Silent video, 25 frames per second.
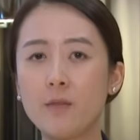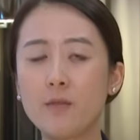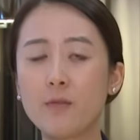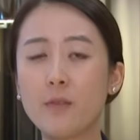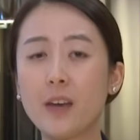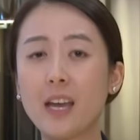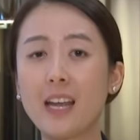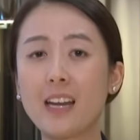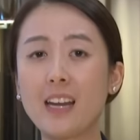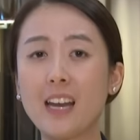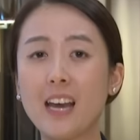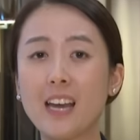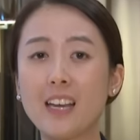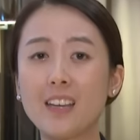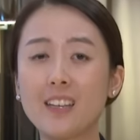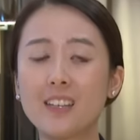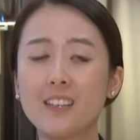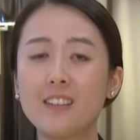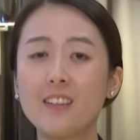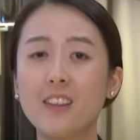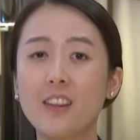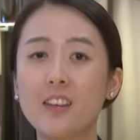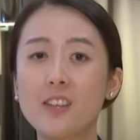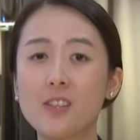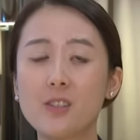in fact
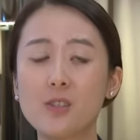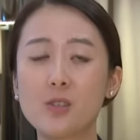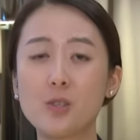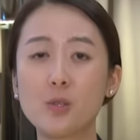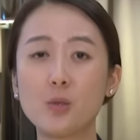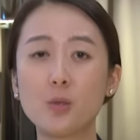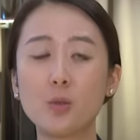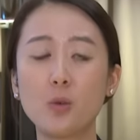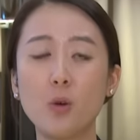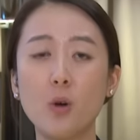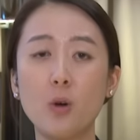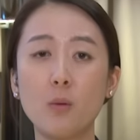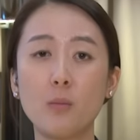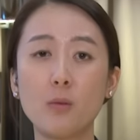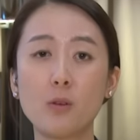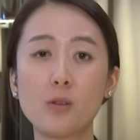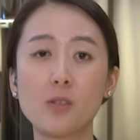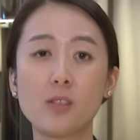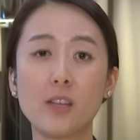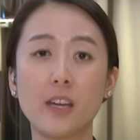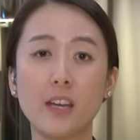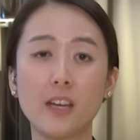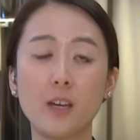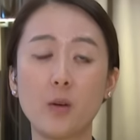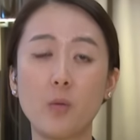likened this to
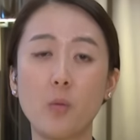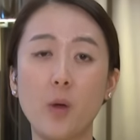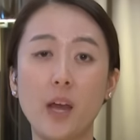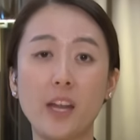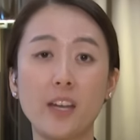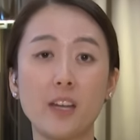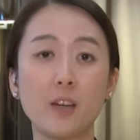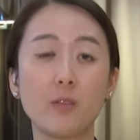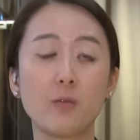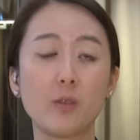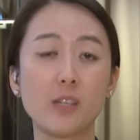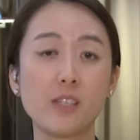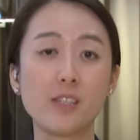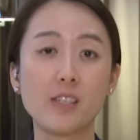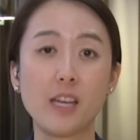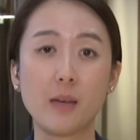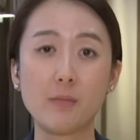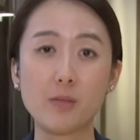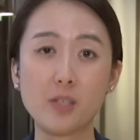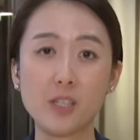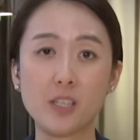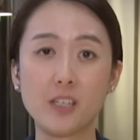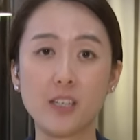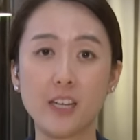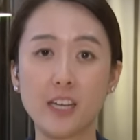almost like a wedding
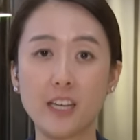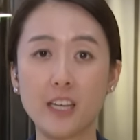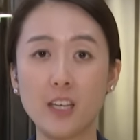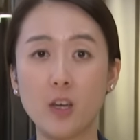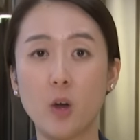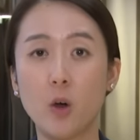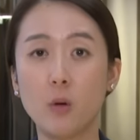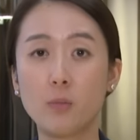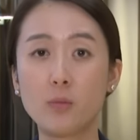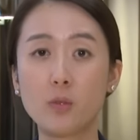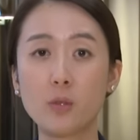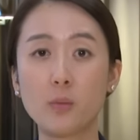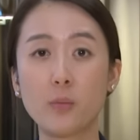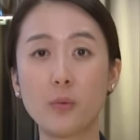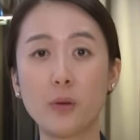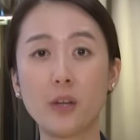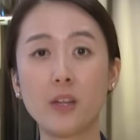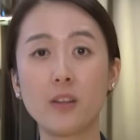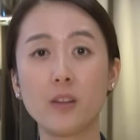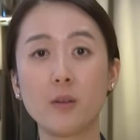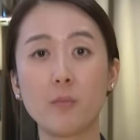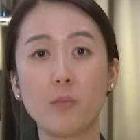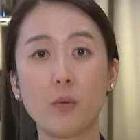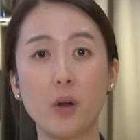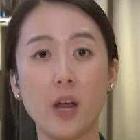reception that he hoped to
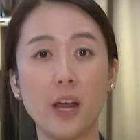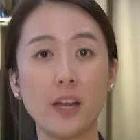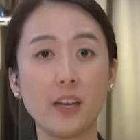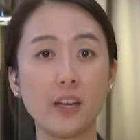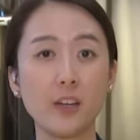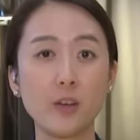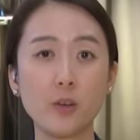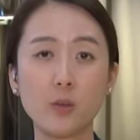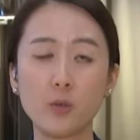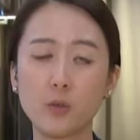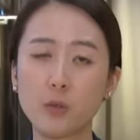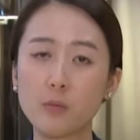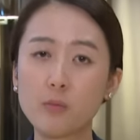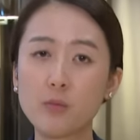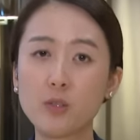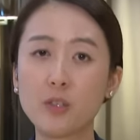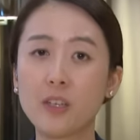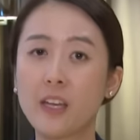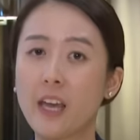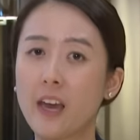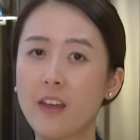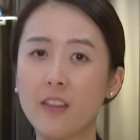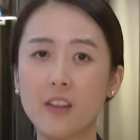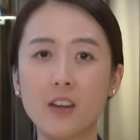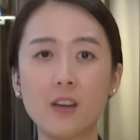bring the bride and groom
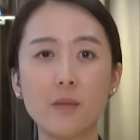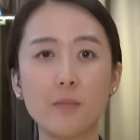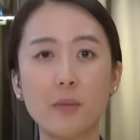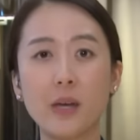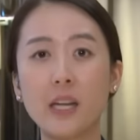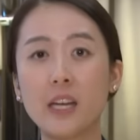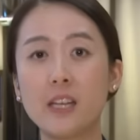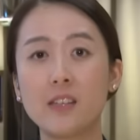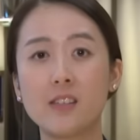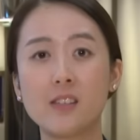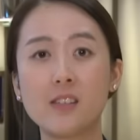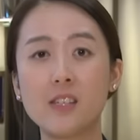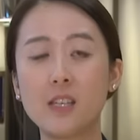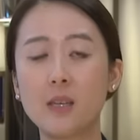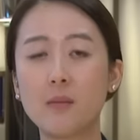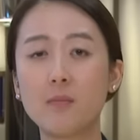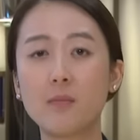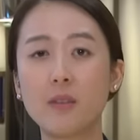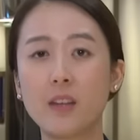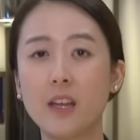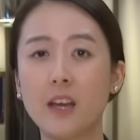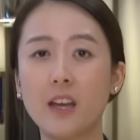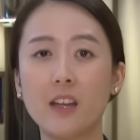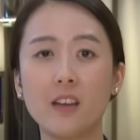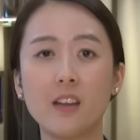together, but it
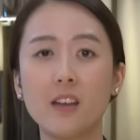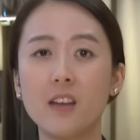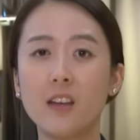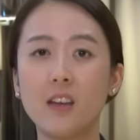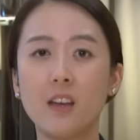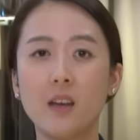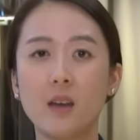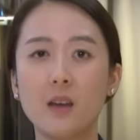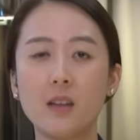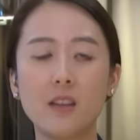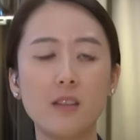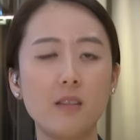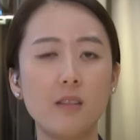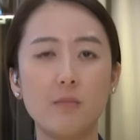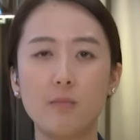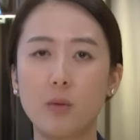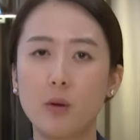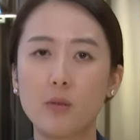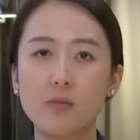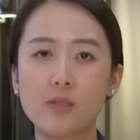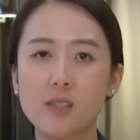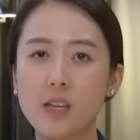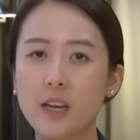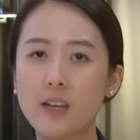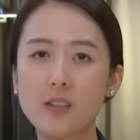seemed that
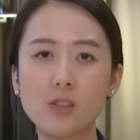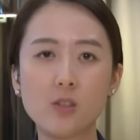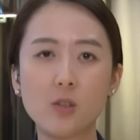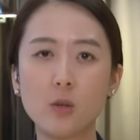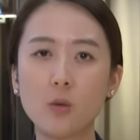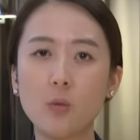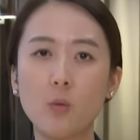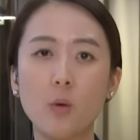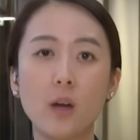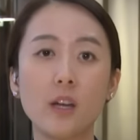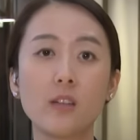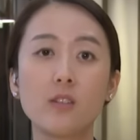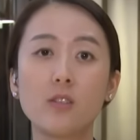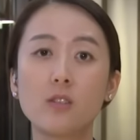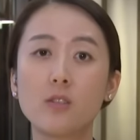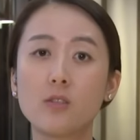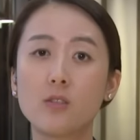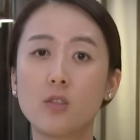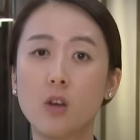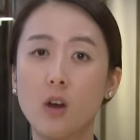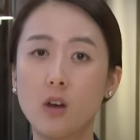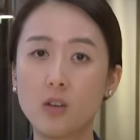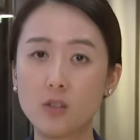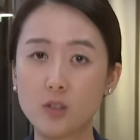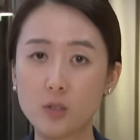both sides don't want to
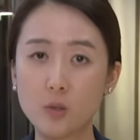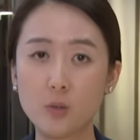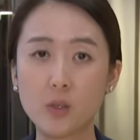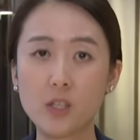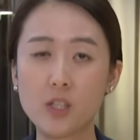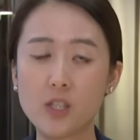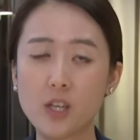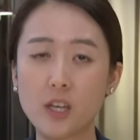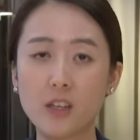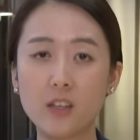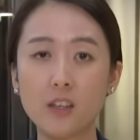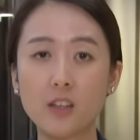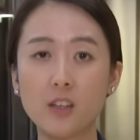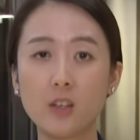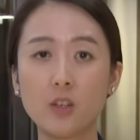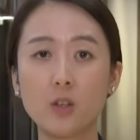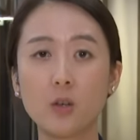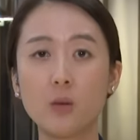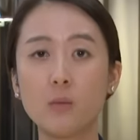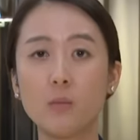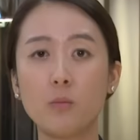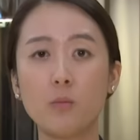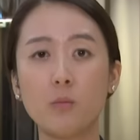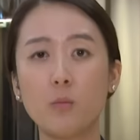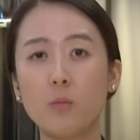talk to each other, they
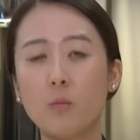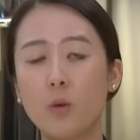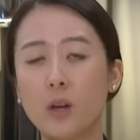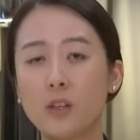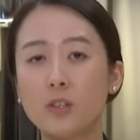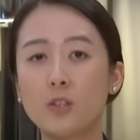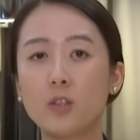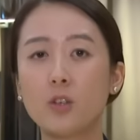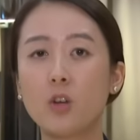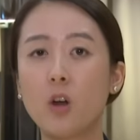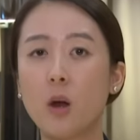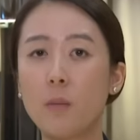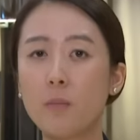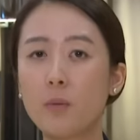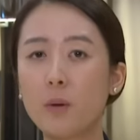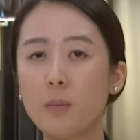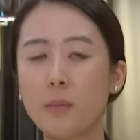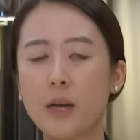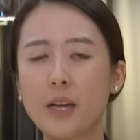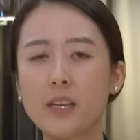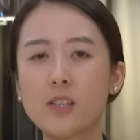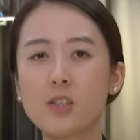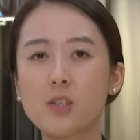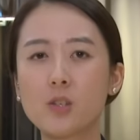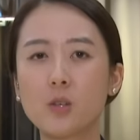don't want to
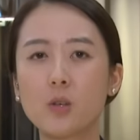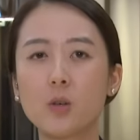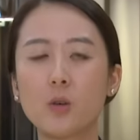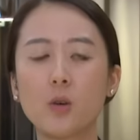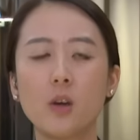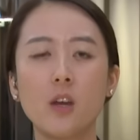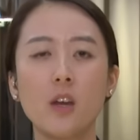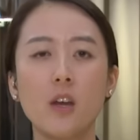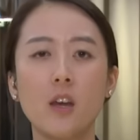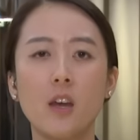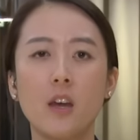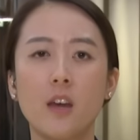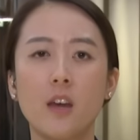compromise, so